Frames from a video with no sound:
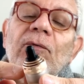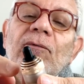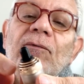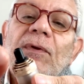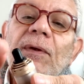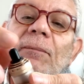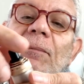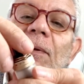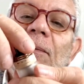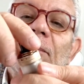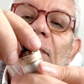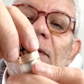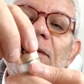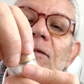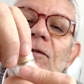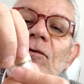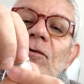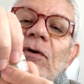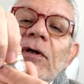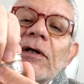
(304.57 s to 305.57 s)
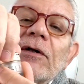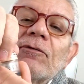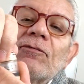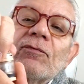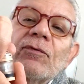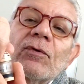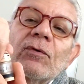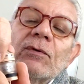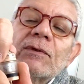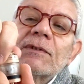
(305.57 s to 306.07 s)
of them, and that's your
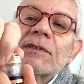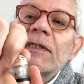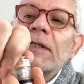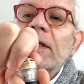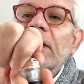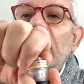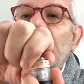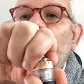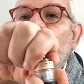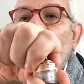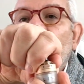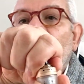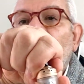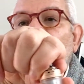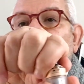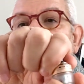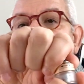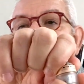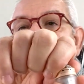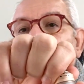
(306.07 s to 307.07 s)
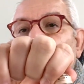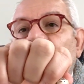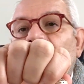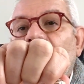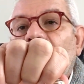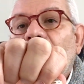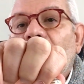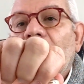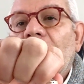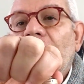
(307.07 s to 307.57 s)
airflow is here.
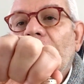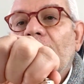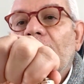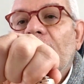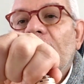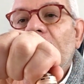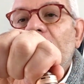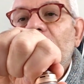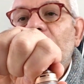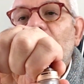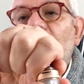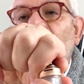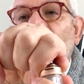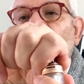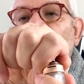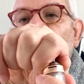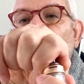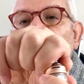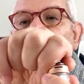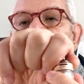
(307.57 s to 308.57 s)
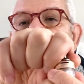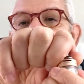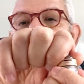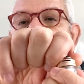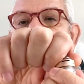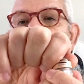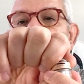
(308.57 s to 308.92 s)
And it's quite a decent